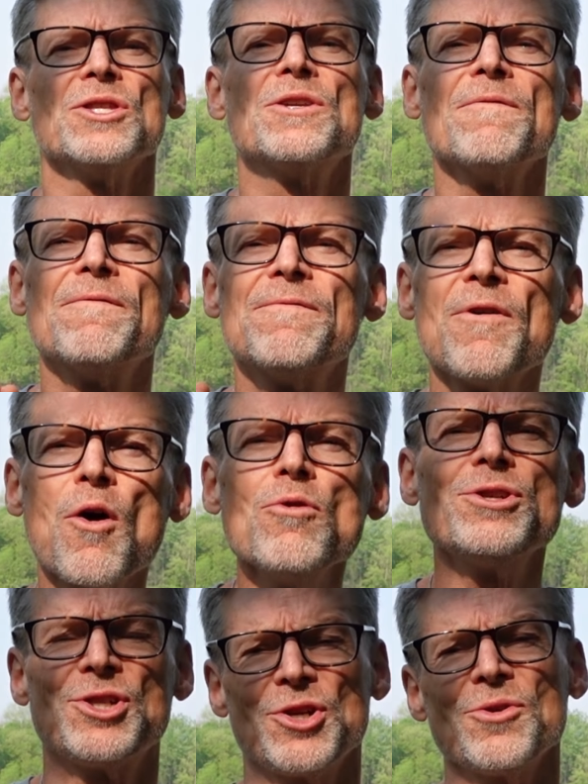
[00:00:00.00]

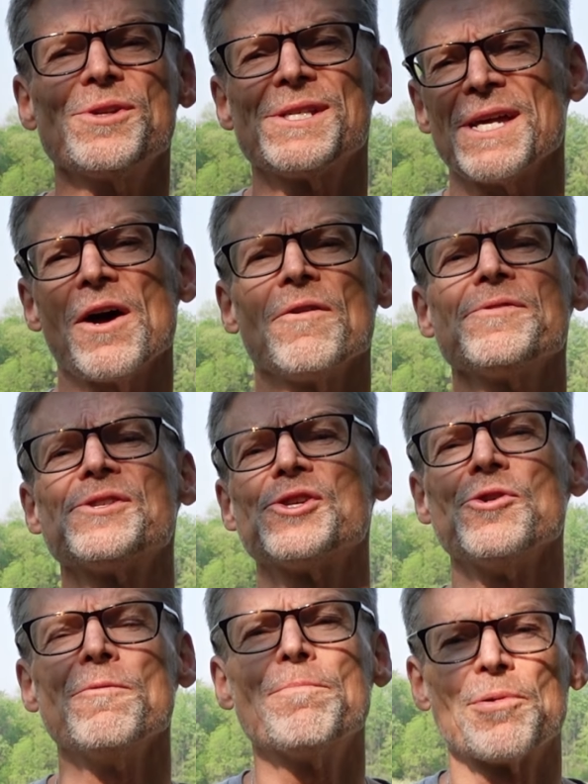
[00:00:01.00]
Devote yourselves
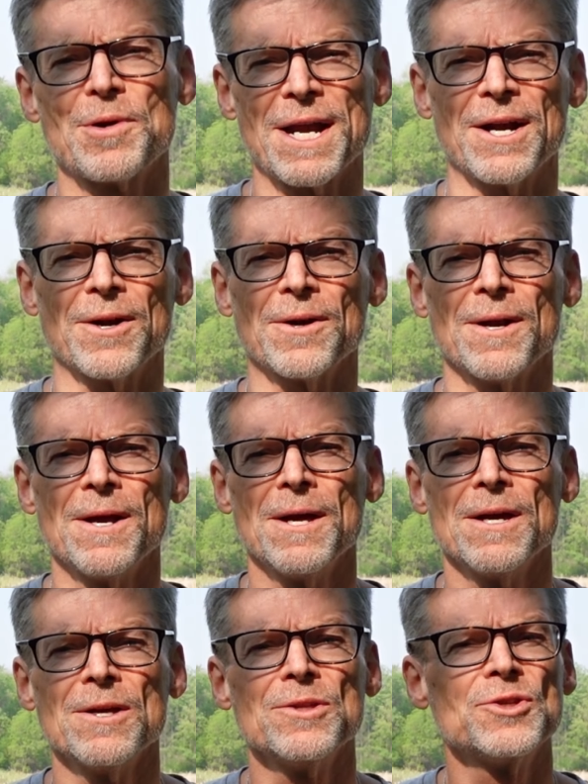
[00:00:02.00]
to prayer.
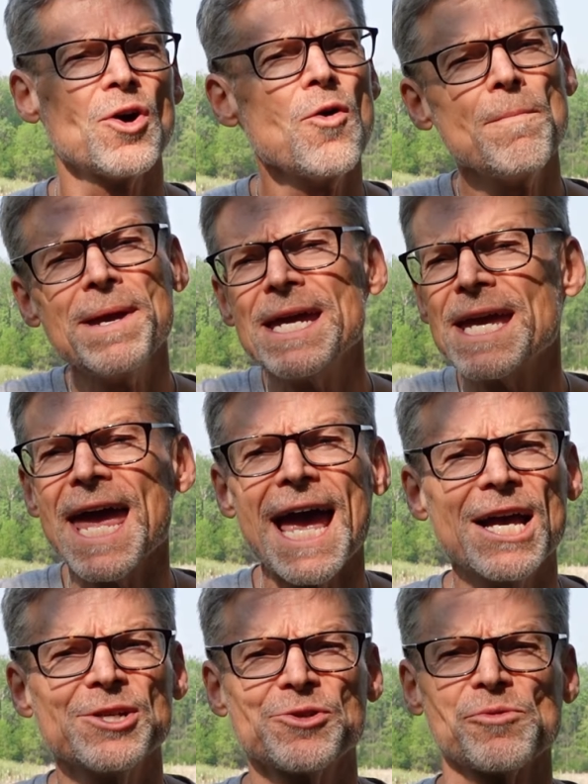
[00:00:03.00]
Don't be
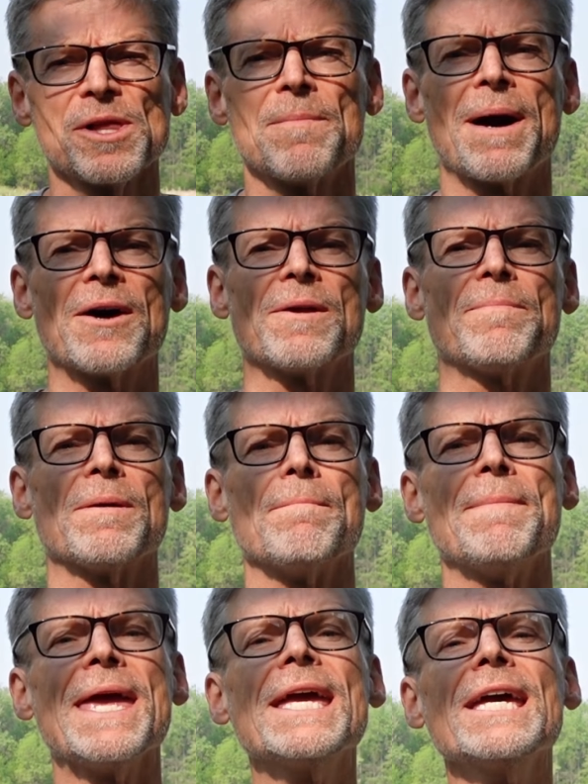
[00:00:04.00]
casual about it, but
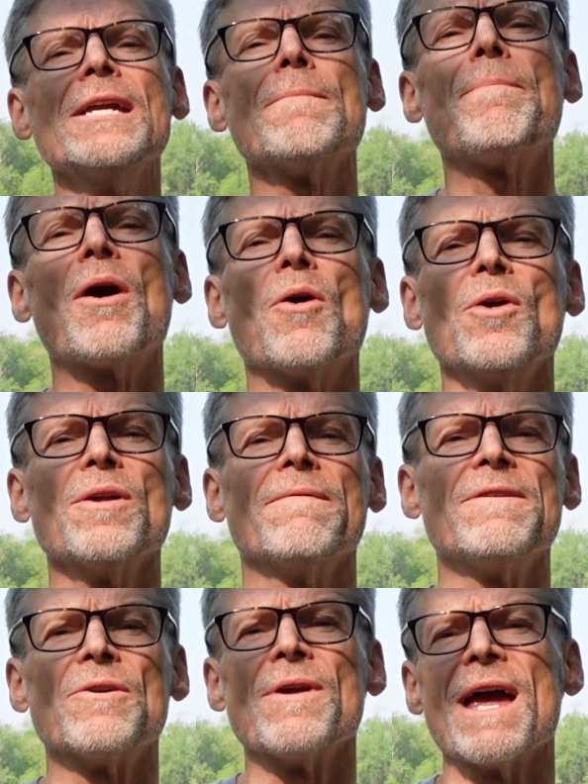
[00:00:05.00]
make it a part
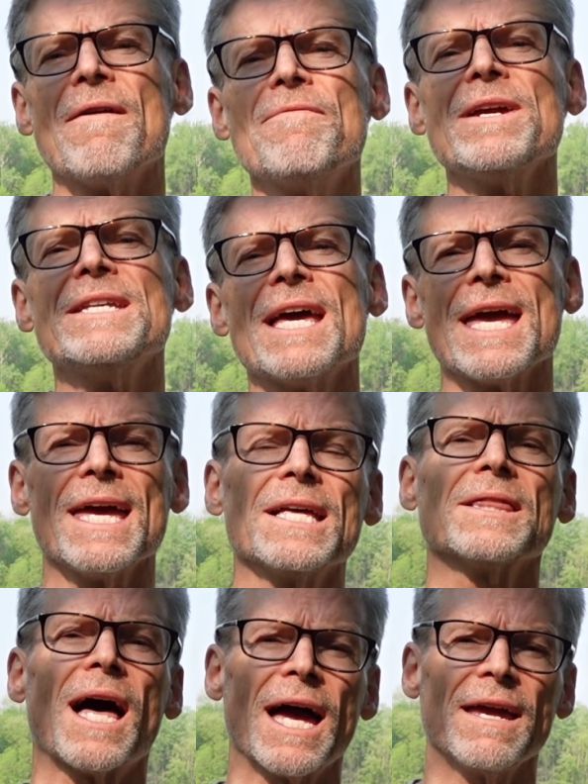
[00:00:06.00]
of your everyday
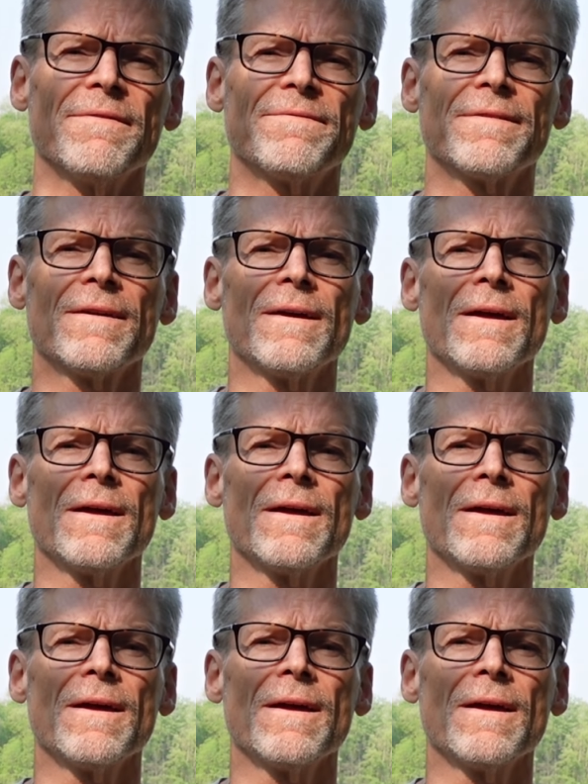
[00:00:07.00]
life.